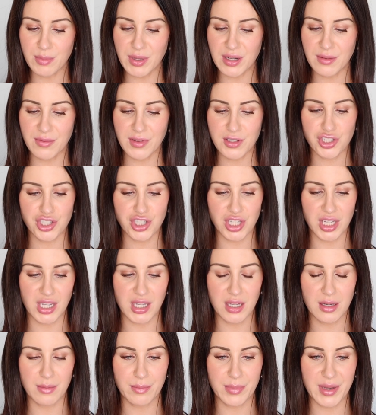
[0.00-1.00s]
bit of a
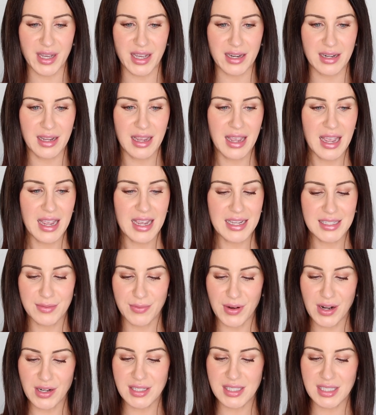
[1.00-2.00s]
sheen, but it's
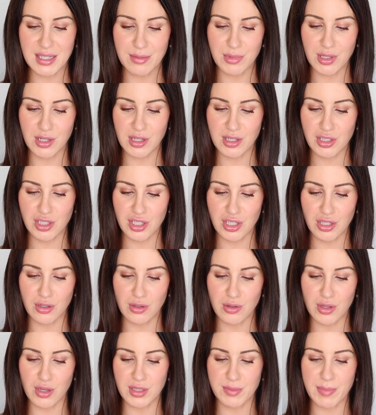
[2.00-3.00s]
very similar
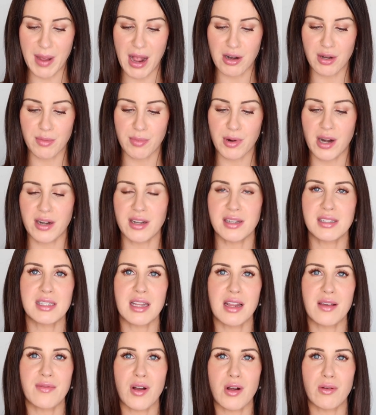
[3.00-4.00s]
to those powder products that
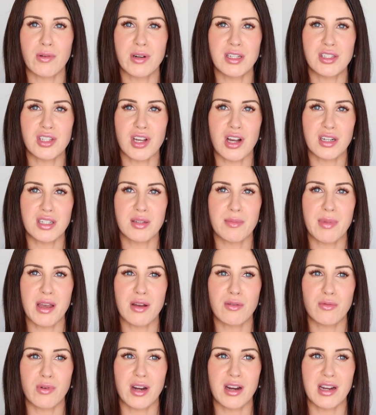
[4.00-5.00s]
I've already talked
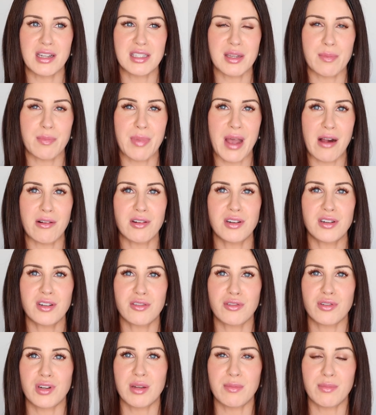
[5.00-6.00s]
about where it's a powder to
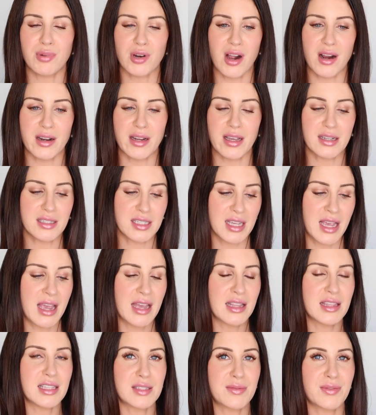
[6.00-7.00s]
cream product.
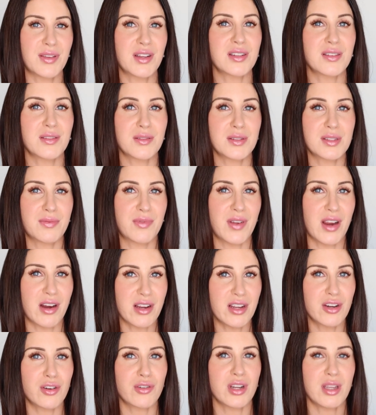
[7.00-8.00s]
This feels
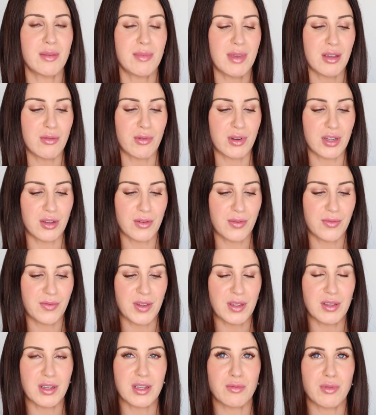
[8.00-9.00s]
very creamy when you
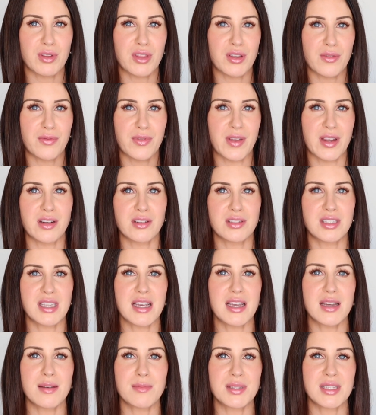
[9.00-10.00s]
feel it with your
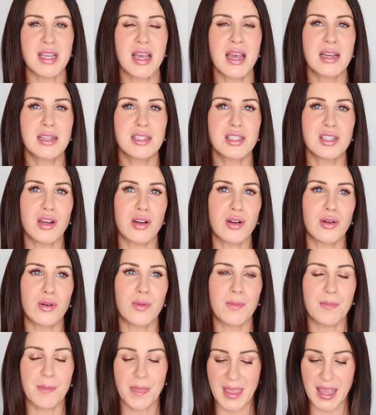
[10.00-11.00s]
fingertips. So
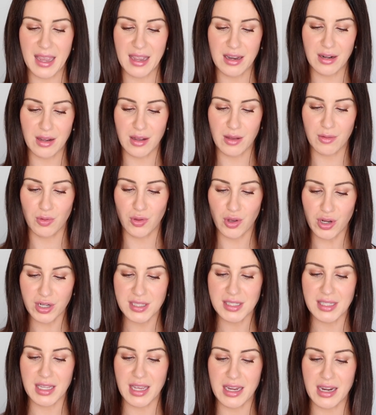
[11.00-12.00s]
it
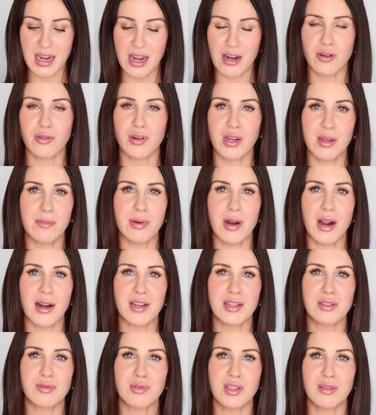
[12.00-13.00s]
looks like a cream
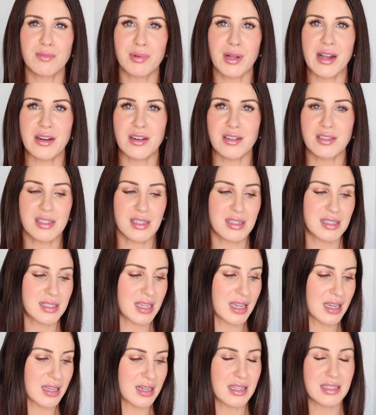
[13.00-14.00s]
product when you apply it onto the
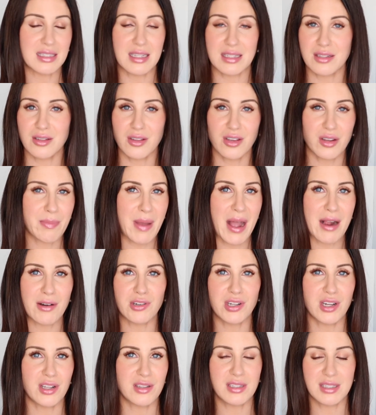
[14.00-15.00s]
skin. It doesn't look
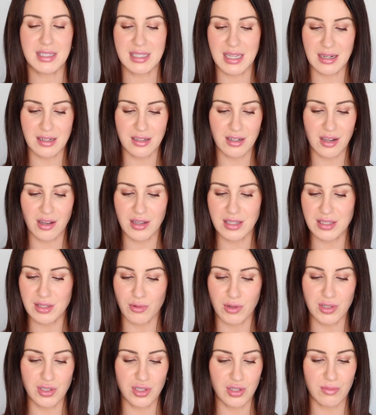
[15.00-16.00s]
powdery on the skin at all. It's
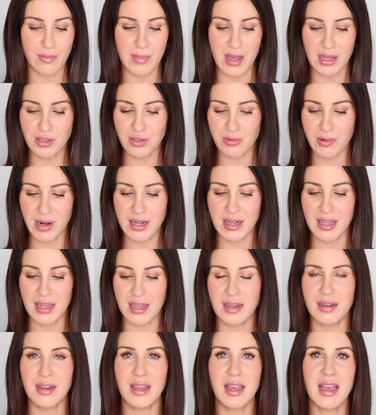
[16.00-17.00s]
going to melt right
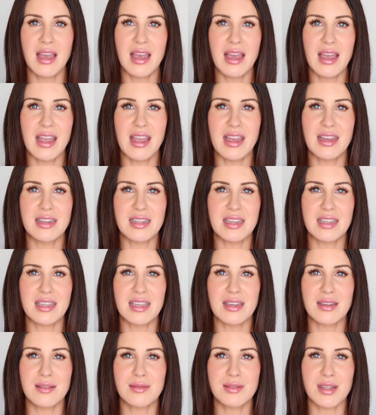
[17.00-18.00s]
in, and it
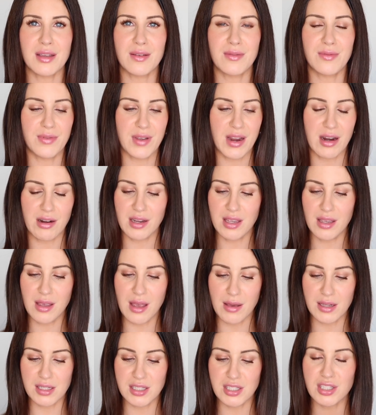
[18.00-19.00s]
gives a
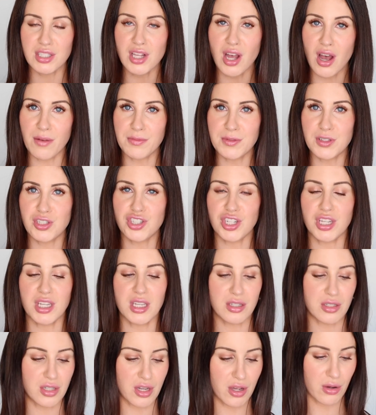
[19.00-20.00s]
very soft
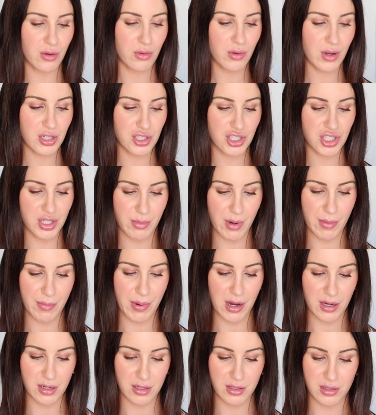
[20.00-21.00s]
sheen, no shimmer
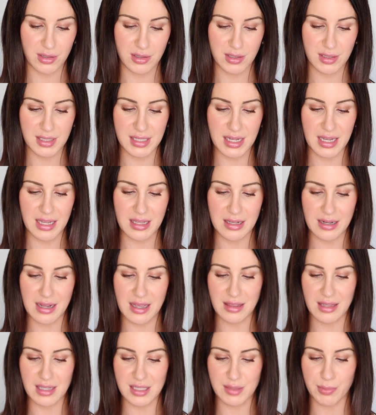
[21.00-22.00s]
particles in
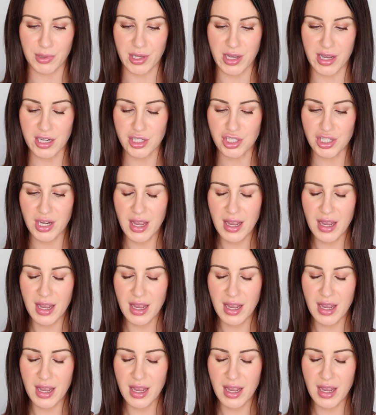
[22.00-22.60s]
this blush.